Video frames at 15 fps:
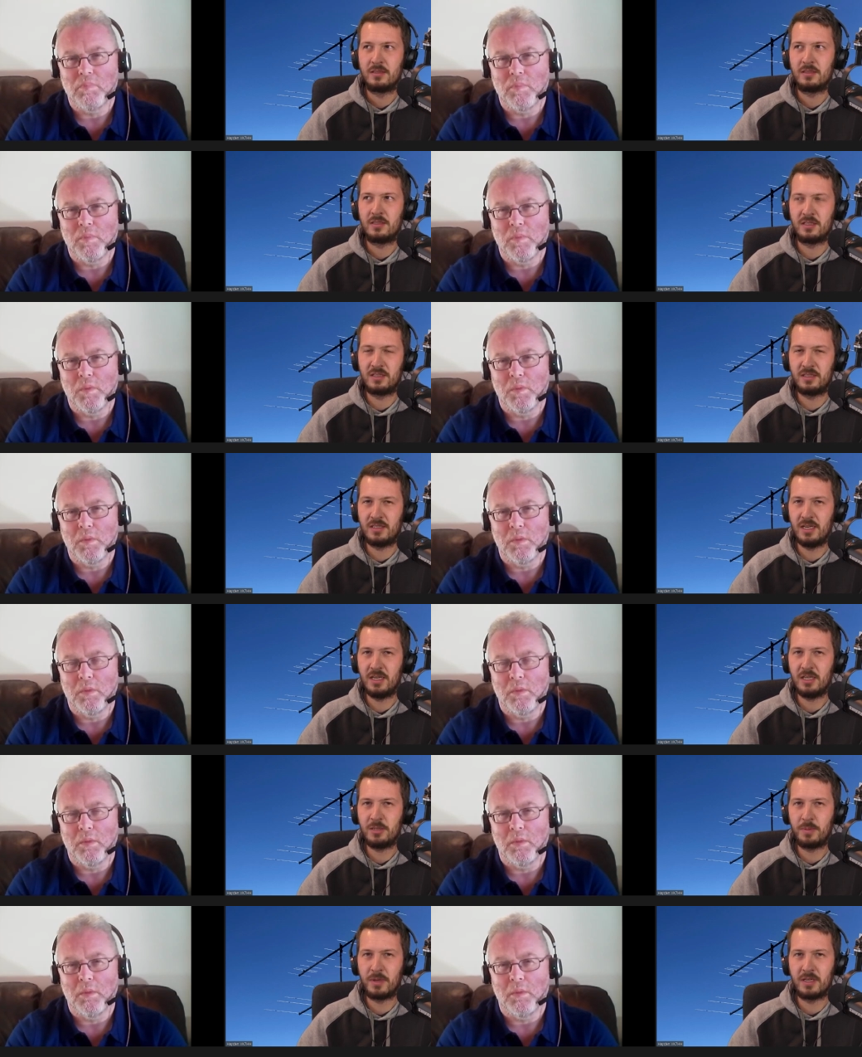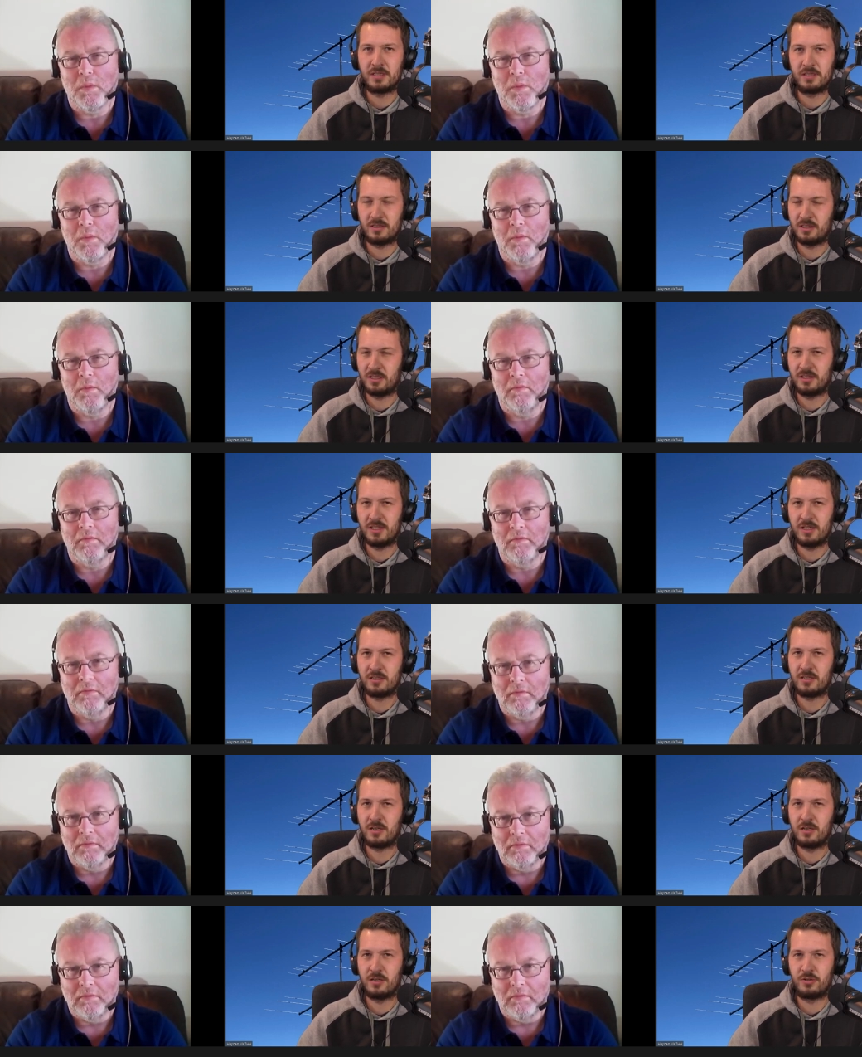Speaker 1: distinct, because it just
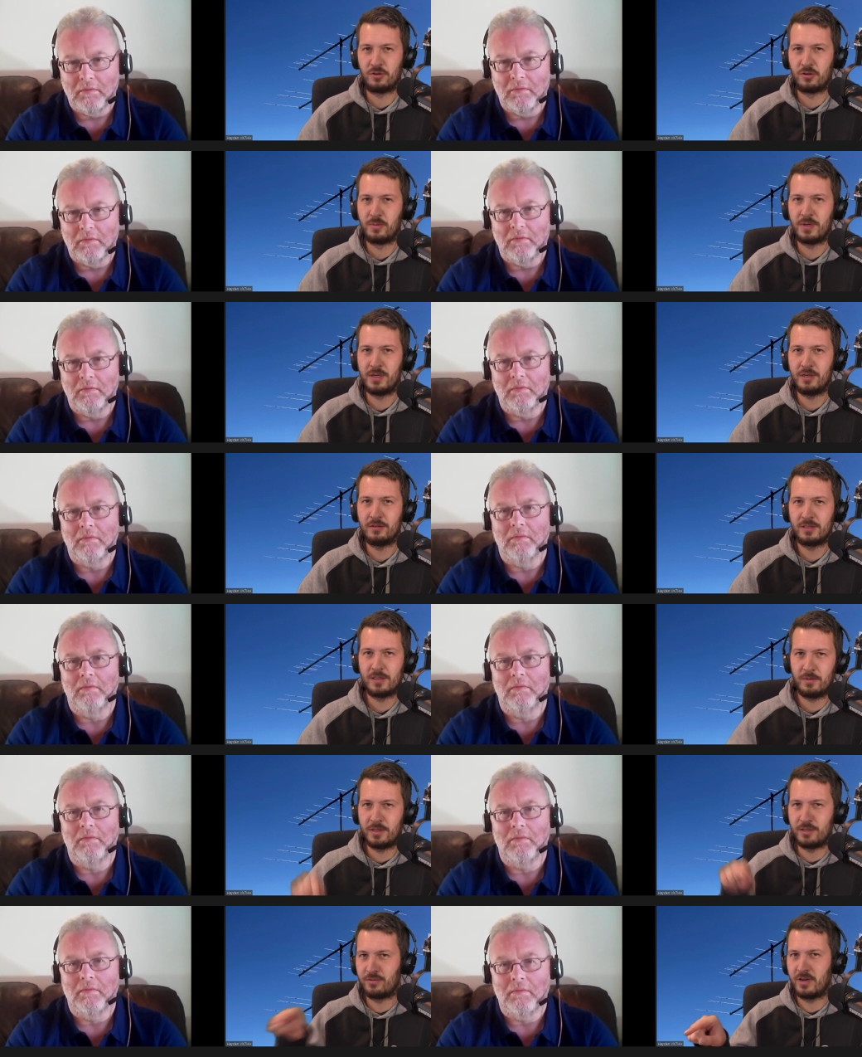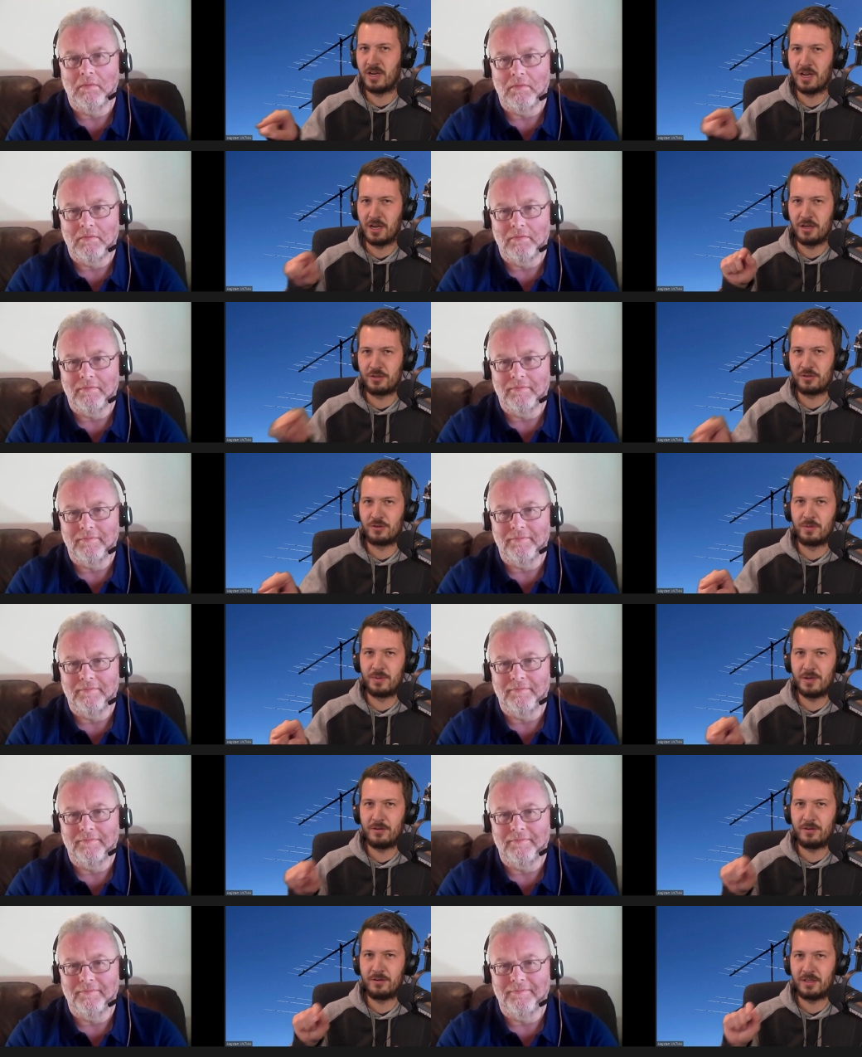sounds like a doorbell. Someone's ringing your
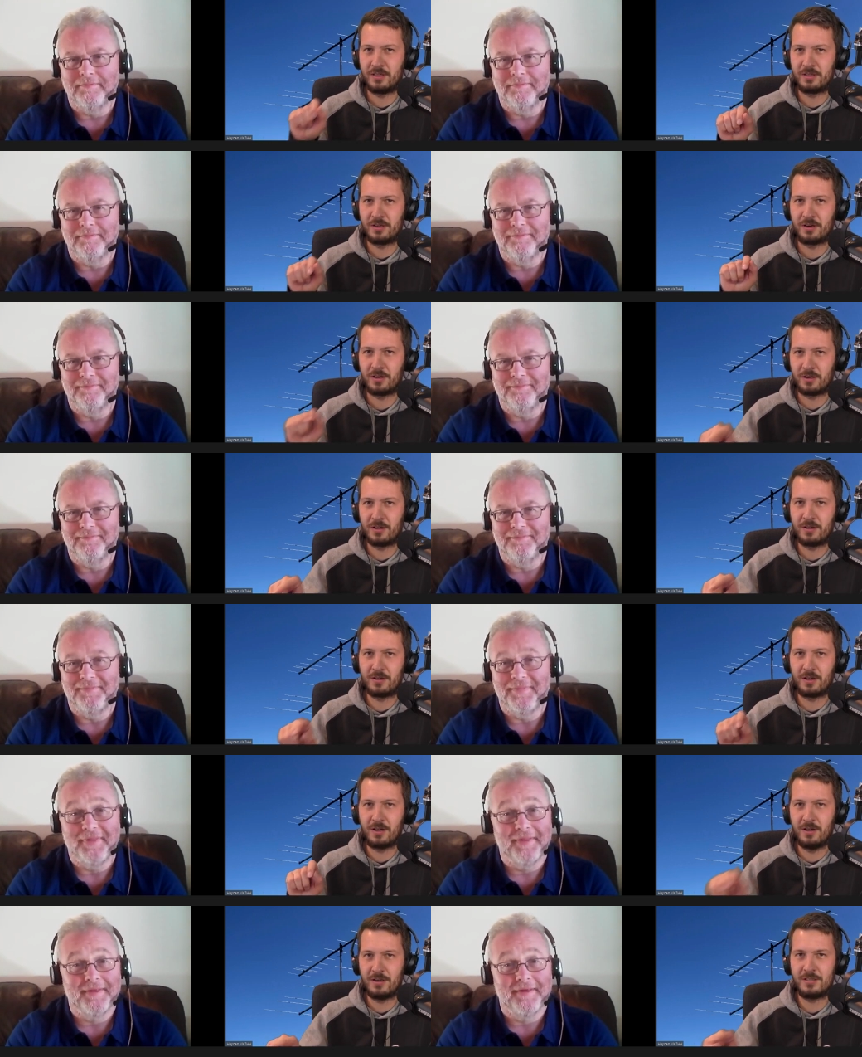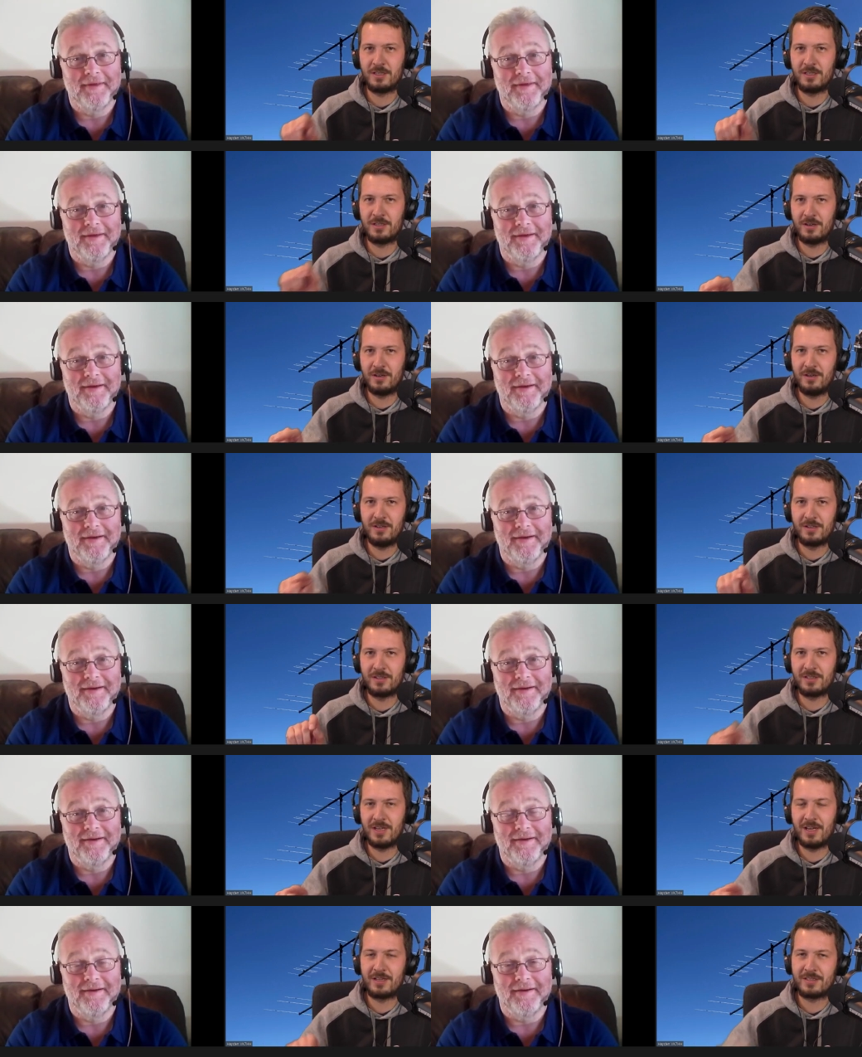doorbell. It's got a courtesy tone
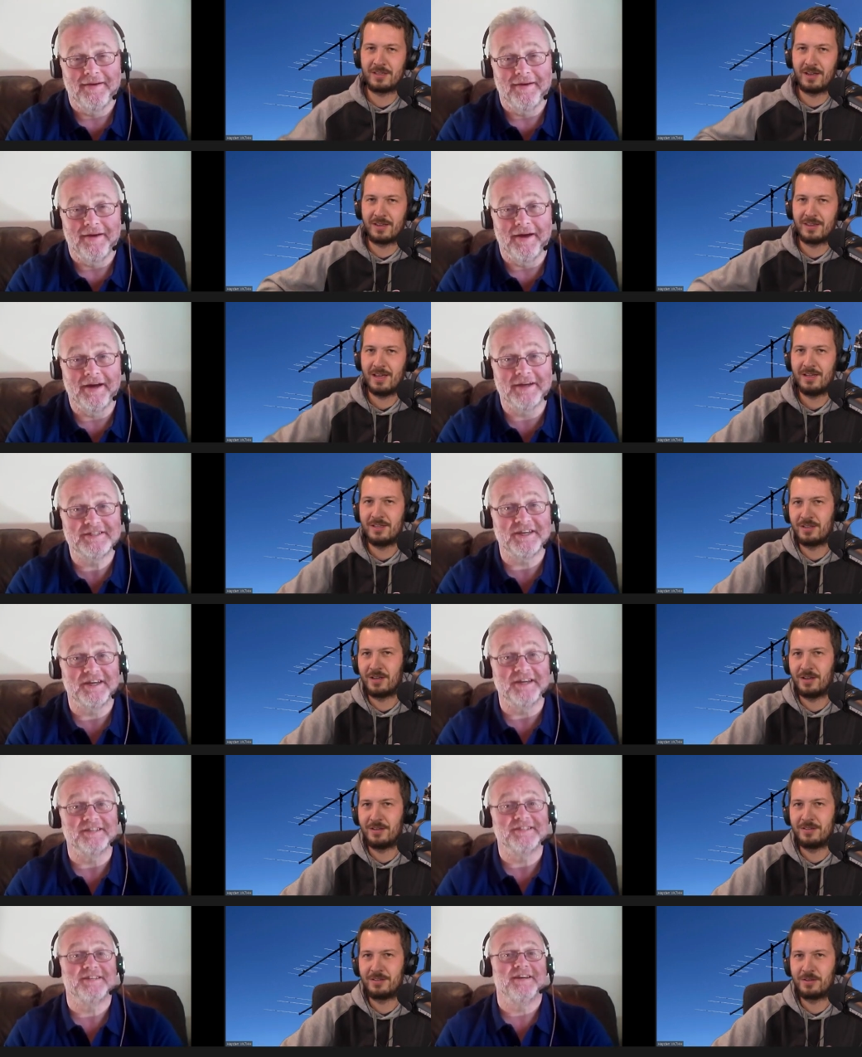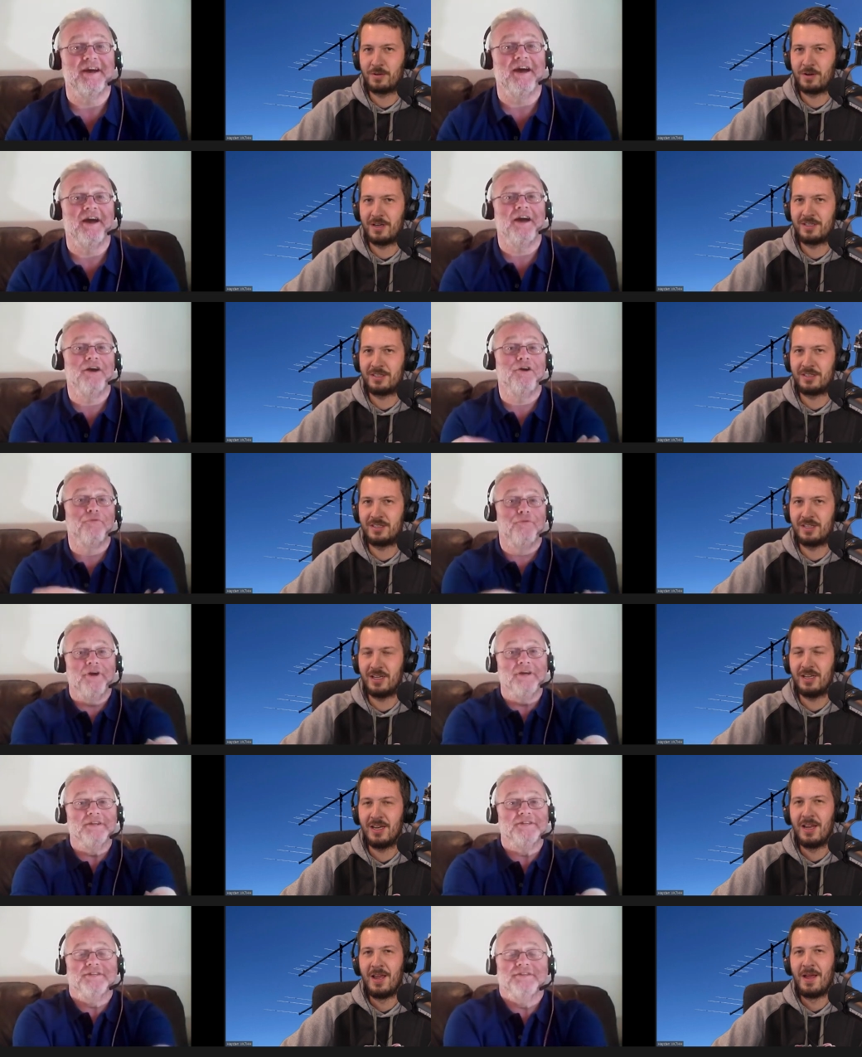that sounds like that, How's so it? it's quite oh,
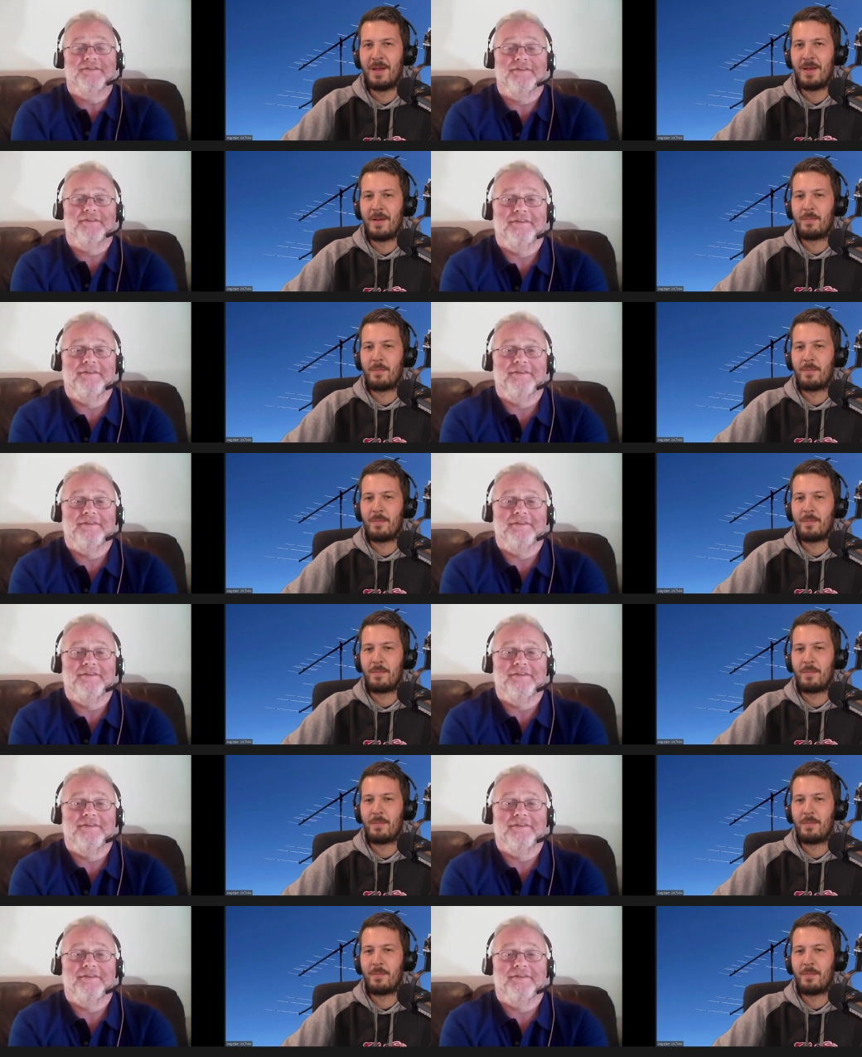distinct. Right.